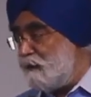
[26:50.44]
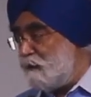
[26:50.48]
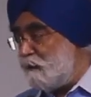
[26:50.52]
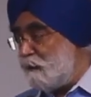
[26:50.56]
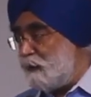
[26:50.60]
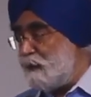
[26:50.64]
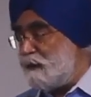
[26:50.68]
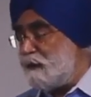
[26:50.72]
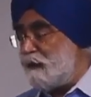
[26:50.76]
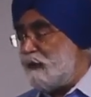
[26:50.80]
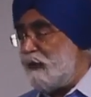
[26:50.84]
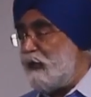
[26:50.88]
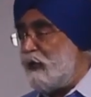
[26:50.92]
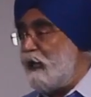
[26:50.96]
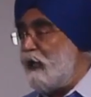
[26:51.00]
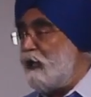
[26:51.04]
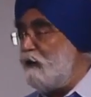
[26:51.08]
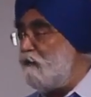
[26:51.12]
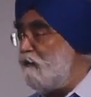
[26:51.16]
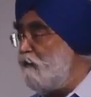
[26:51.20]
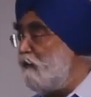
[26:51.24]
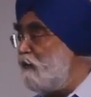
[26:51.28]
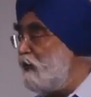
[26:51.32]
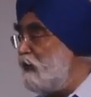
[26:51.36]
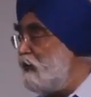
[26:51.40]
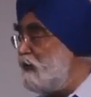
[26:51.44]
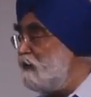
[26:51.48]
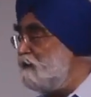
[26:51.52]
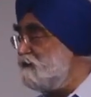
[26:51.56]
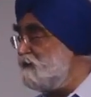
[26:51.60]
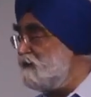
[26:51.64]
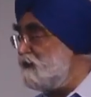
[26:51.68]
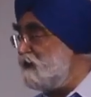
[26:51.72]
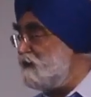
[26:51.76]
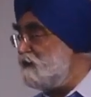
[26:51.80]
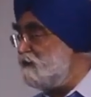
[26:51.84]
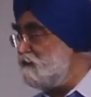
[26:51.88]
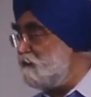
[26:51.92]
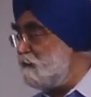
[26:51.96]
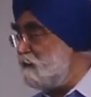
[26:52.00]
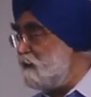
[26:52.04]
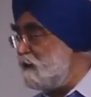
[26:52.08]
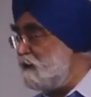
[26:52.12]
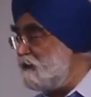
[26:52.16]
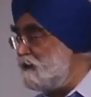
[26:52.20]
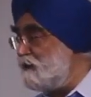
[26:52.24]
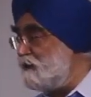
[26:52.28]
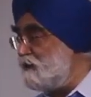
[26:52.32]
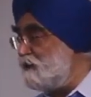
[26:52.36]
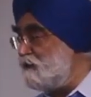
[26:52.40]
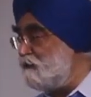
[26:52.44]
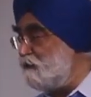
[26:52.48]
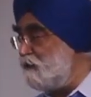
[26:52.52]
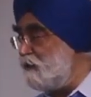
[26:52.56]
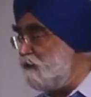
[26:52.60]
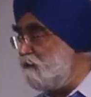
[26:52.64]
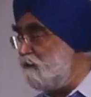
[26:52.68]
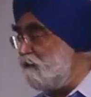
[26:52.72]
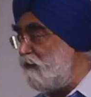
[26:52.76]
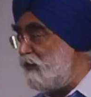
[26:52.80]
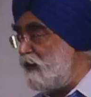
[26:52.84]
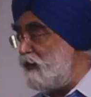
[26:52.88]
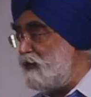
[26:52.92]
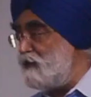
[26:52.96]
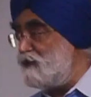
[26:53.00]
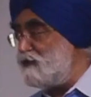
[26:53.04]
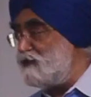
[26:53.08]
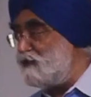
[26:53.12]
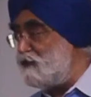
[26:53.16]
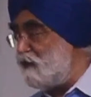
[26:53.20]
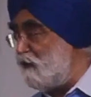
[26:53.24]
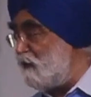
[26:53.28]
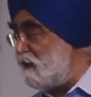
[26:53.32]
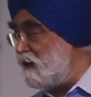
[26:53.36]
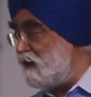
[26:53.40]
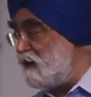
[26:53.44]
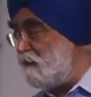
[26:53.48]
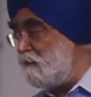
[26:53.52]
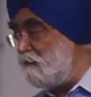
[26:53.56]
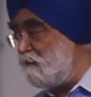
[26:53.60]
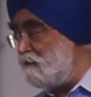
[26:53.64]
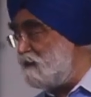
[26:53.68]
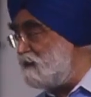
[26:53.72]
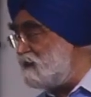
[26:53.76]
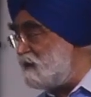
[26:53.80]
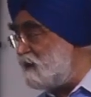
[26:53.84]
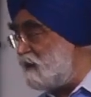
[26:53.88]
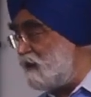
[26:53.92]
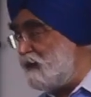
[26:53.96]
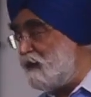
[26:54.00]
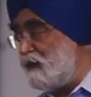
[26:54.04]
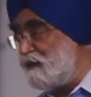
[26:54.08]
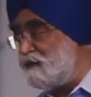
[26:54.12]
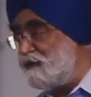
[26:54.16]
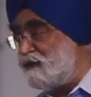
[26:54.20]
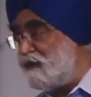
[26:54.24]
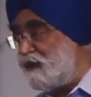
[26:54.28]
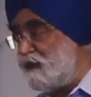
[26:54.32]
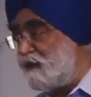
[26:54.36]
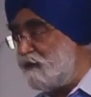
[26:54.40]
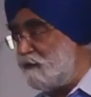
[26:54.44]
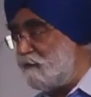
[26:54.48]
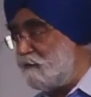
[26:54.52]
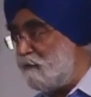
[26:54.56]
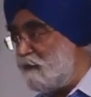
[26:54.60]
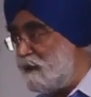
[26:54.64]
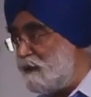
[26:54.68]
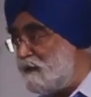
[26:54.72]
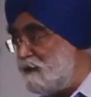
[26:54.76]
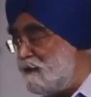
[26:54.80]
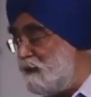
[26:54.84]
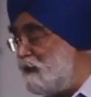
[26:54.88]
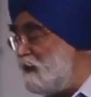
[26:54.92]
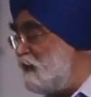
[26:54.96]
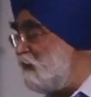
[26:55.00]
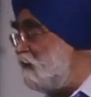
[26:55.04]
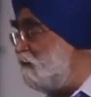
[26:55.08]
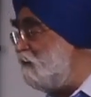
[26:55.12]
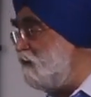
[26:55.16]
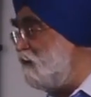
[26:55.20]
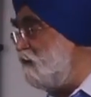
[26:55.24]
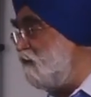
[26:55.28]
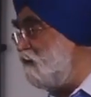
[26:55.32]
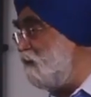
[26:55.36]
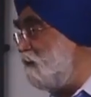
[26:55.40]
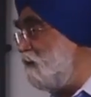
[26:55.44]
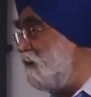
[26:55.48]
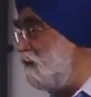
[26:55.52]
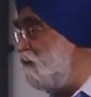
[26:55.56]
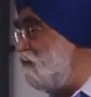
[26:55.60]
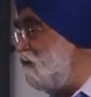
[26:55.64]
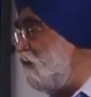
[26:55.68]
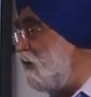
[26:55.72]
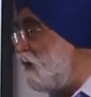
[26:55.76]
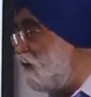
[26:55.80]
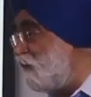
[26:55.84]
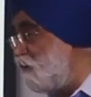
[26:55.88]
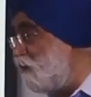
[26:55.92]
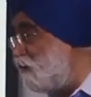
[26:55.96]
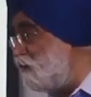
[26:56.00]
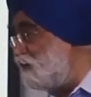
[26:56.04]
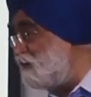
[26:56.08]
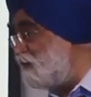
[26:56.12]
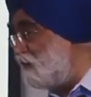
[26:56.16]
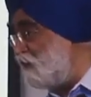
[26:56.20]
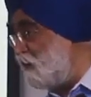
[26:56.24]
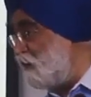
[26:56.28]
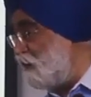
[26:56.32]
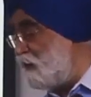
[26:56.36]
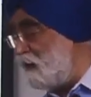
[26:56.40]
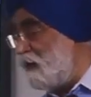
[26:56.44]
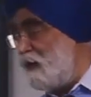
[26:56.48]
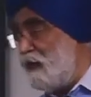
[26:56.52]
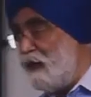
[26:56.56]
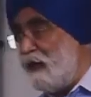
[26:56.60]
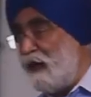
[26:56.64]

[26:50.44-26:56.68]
But every 6 months we find, sorry, mistake has taken place, we will be far more slower.